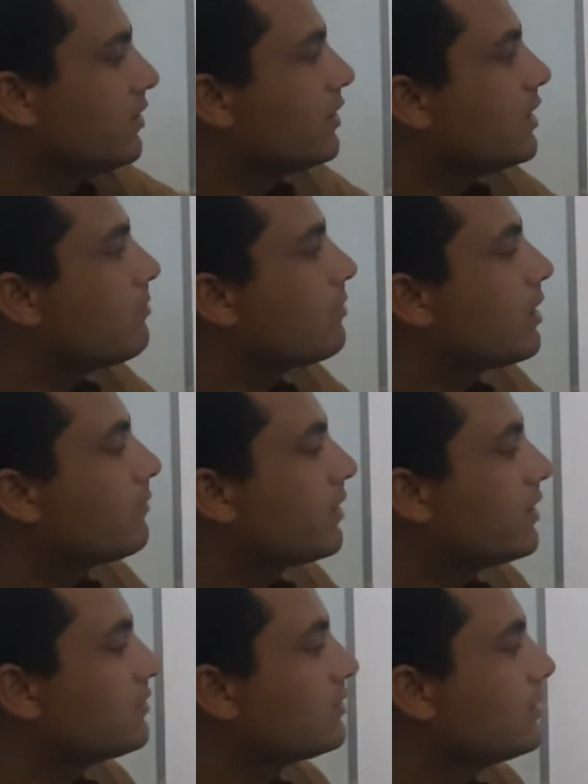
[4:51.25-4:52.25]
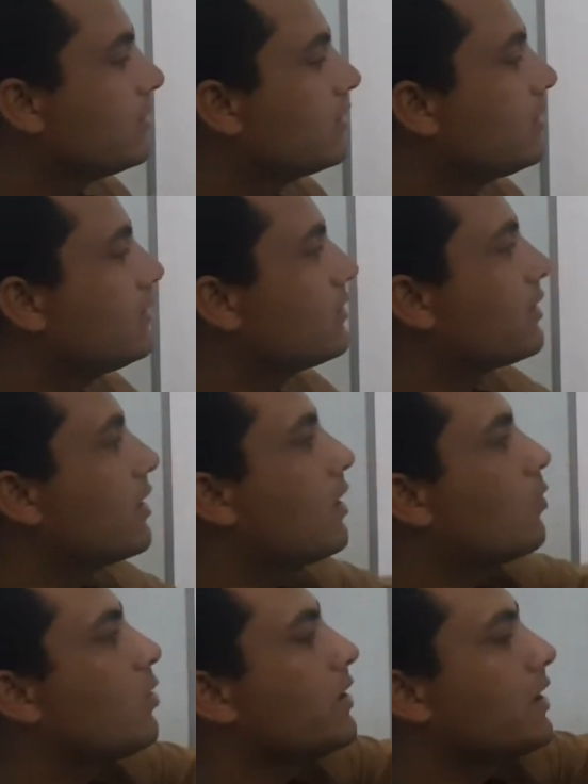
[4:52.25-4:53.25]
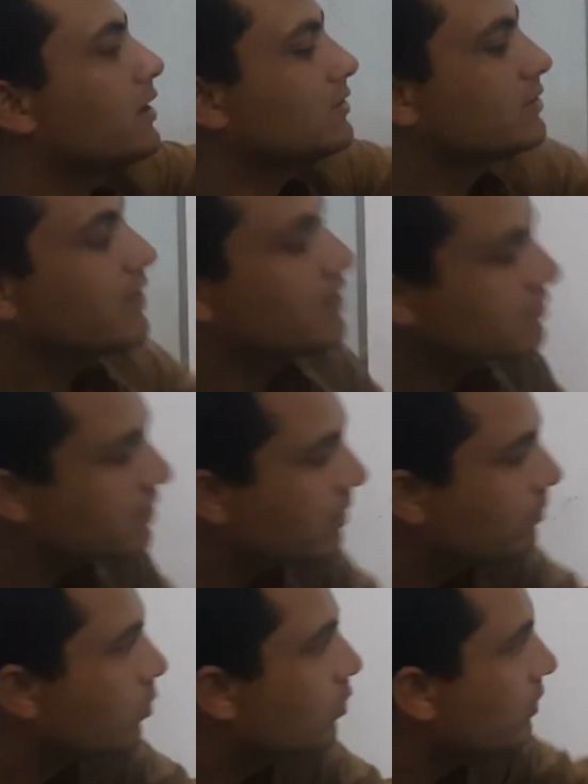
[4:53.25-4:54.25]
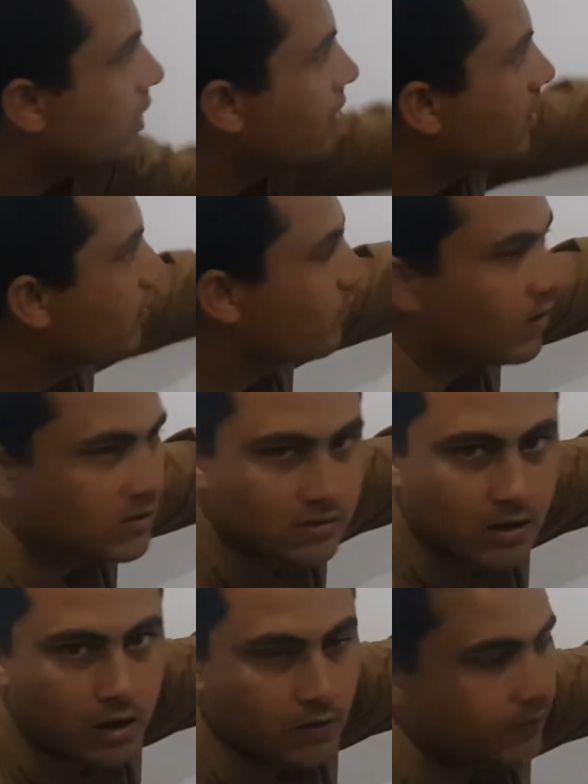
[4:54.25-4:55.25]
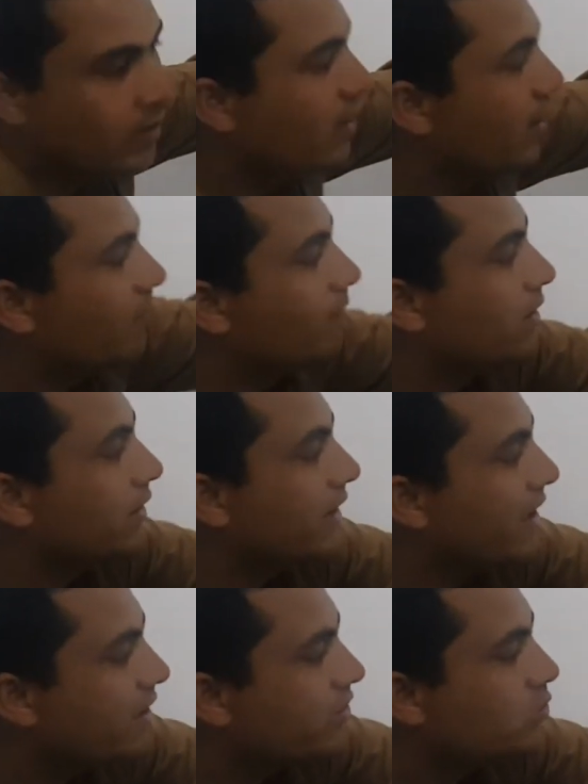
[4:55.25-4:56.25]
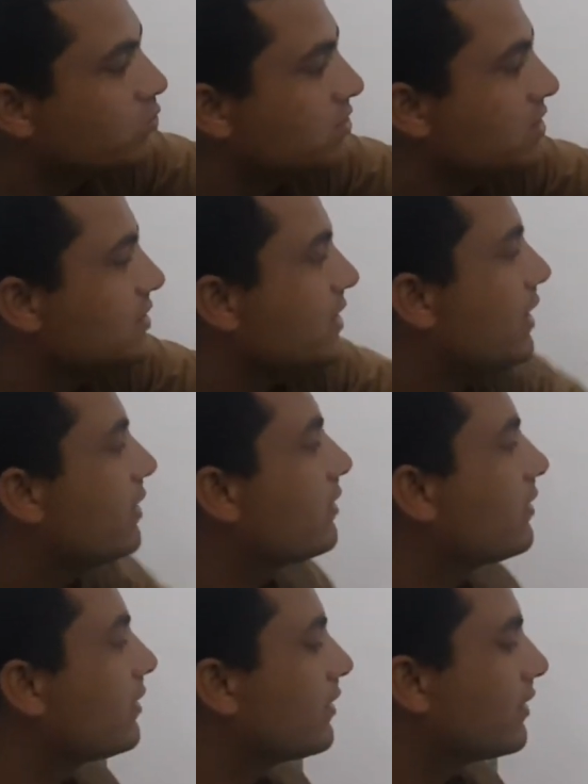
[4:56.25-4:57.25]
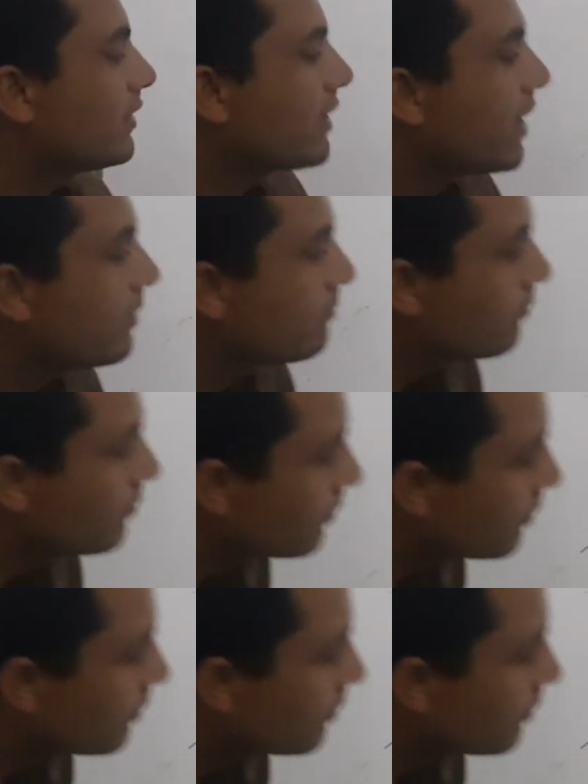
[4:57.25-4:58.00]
Number of cases increasing on y-axis as time goes on in first curve, but here you see that time